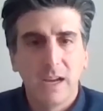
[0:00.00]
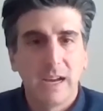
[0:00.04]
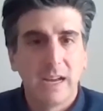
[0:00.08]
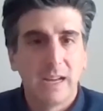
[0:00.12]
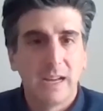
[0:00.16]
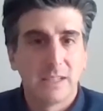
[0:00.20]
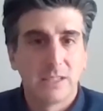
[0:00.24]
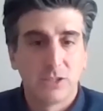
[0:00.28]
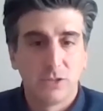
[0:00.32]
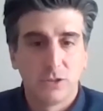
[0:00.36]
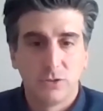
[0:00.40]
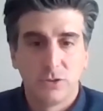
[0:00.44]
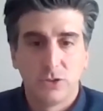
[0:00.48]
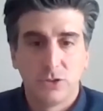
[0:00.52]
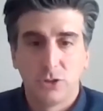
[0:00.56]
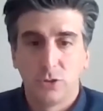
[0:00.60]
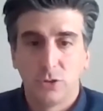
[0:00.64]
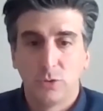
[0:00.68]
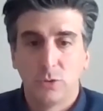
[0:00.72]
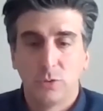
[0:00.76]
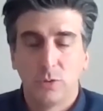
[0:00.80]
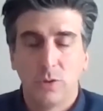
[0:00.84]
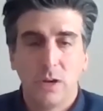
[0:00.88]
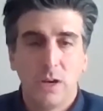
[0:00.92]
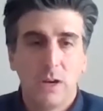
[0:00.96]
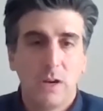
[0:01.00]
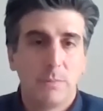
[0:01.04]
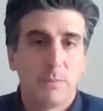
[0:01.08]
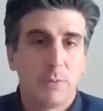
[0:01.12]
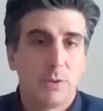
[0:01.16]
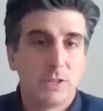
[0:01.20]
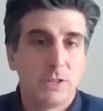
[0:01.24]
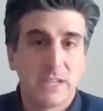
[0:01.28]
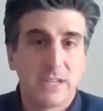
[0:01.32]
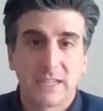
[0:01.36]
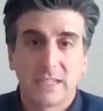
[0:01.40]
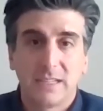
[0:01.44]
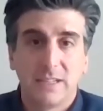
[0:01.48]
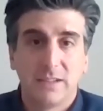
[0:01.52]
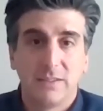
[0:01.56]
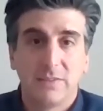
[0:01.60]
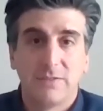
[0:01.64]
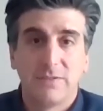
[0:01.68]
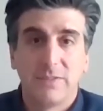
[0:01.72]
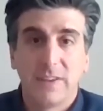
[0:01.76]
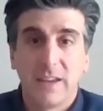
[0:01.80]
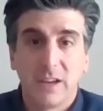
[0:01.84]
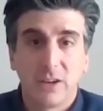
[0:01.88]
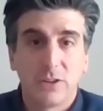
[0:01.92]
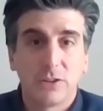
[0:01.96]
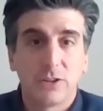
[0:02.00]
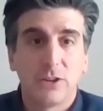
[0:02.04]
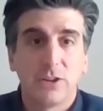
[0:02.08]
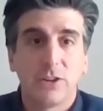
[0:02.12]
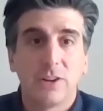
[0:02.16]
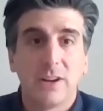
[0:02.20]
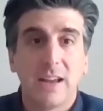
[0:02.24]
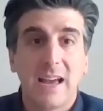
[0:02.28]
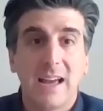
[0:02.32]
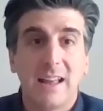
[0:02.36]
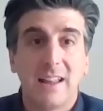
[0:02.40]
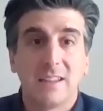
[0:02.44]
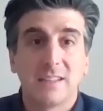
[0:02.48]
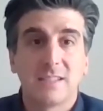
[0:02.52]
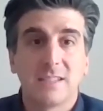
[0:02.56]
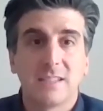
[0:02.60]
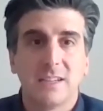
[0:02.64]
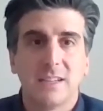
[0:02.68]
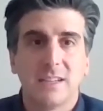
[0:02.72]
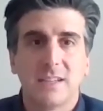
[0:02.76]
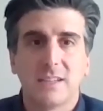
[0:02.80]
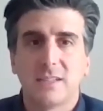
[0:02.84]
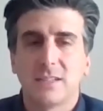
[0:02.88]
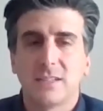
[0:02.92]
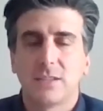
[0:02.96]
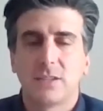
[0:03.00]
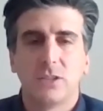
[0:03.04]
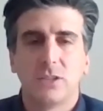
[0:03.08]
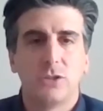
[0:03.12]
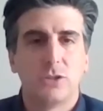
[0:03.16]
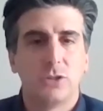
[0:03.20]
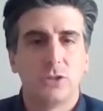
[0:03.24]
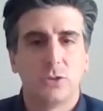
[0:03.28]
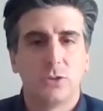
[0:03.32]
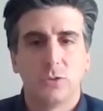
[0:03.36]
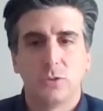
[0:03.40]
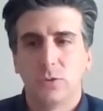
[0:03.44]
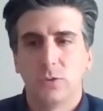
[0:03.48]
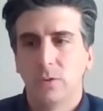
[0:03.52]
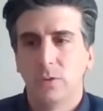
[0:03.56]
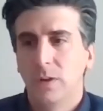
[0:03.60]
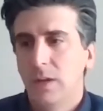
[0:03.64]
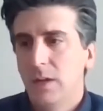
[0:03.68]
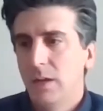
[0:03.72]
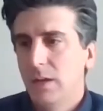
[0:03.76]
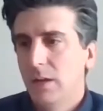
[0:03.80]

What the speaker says: to do predictive failure analysis, to